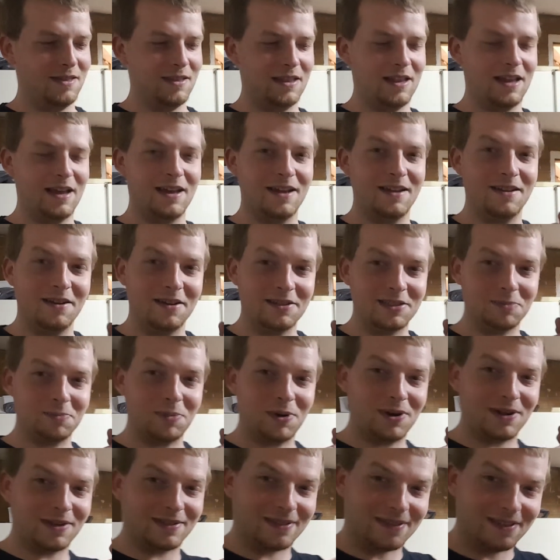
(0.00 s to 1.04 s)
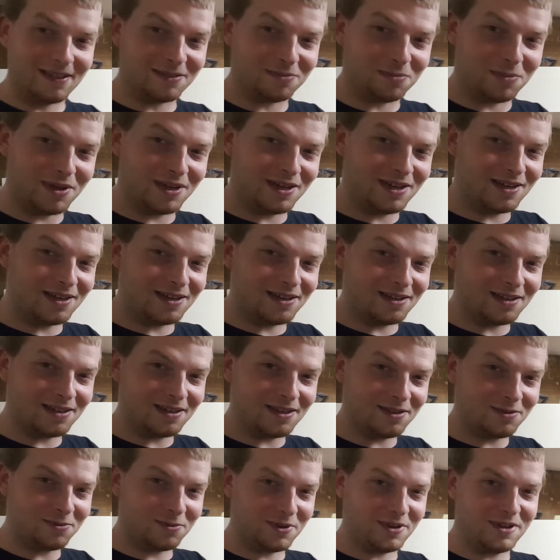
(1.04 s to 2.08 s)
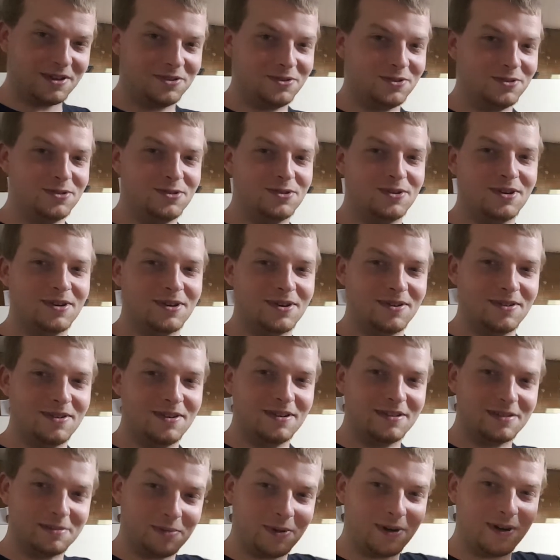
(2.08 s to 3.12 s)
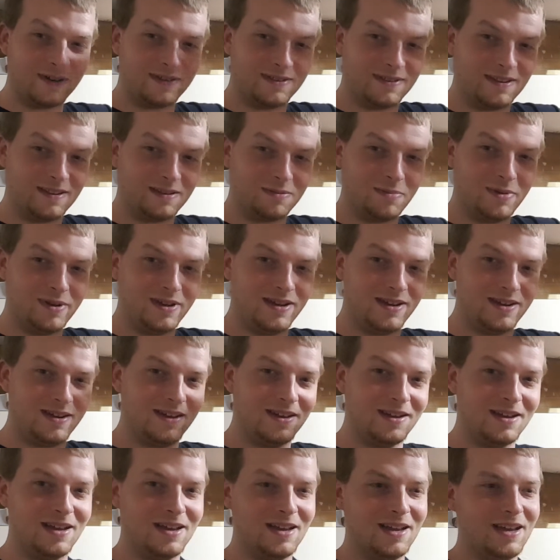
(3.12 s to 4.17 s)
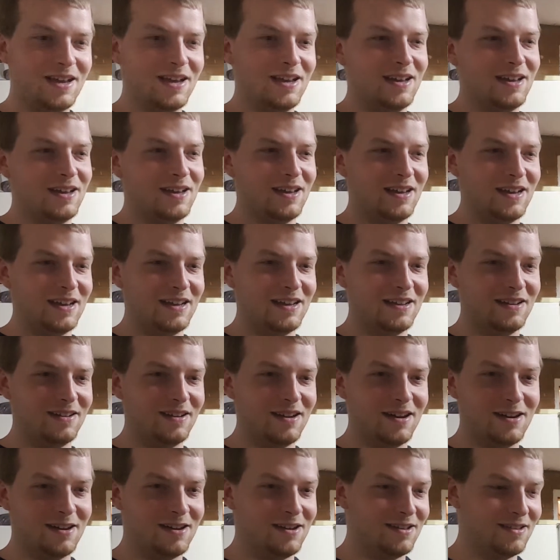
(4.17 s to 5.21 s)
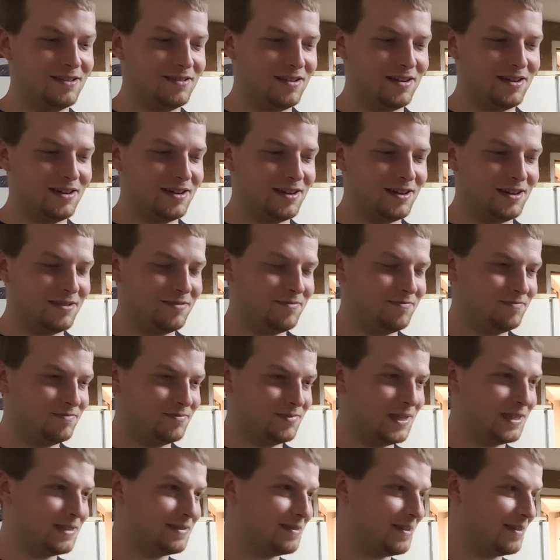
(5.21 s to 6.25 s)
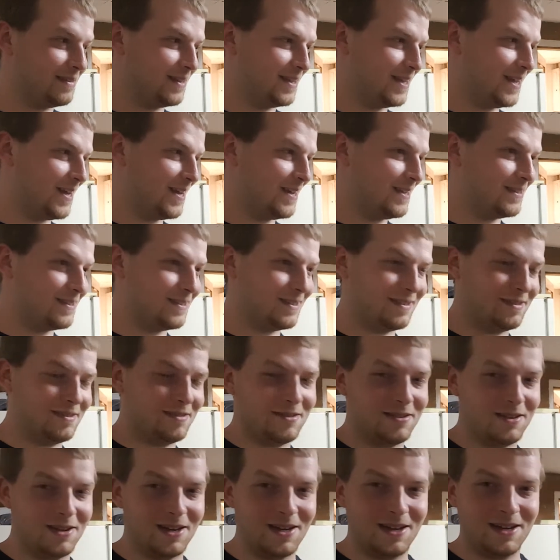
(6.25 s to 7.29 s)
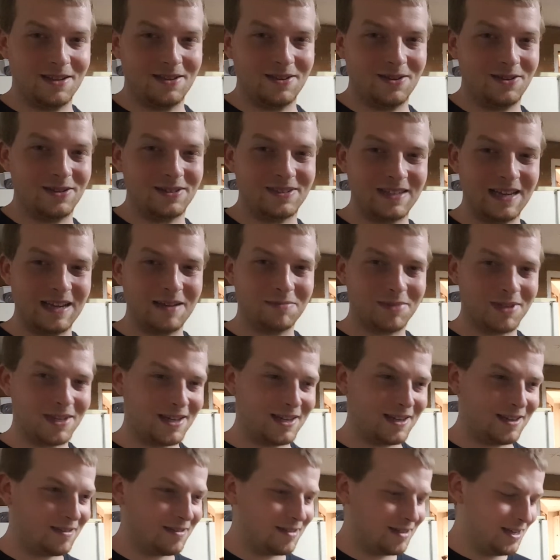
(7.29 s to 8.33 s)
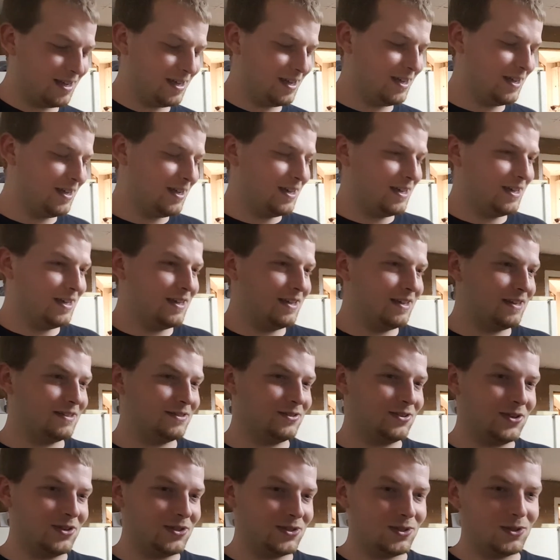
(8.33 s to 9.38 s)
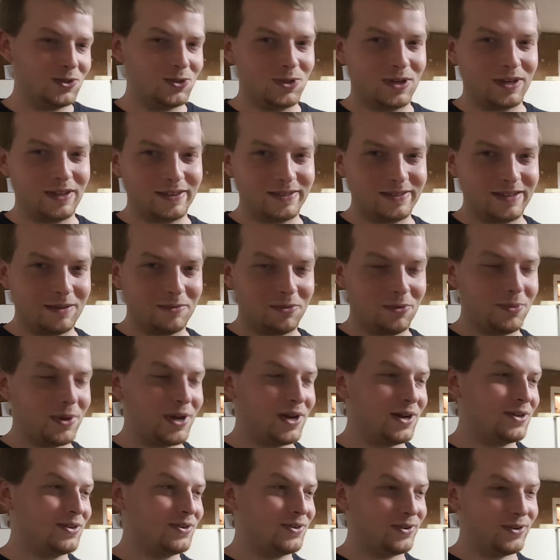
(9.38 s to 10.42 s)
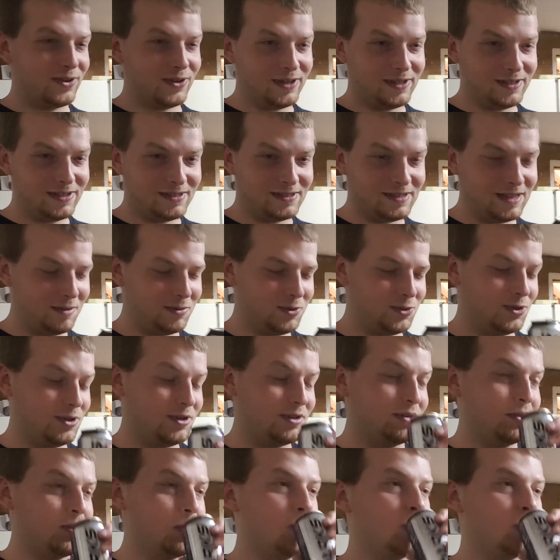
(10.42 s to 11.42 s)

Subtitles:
that a Sparks this big will get you drunker than a Sparks this big, and no, that's not the case. They're the same thing. As long as you drink the same amount, you're going to get the same drunk.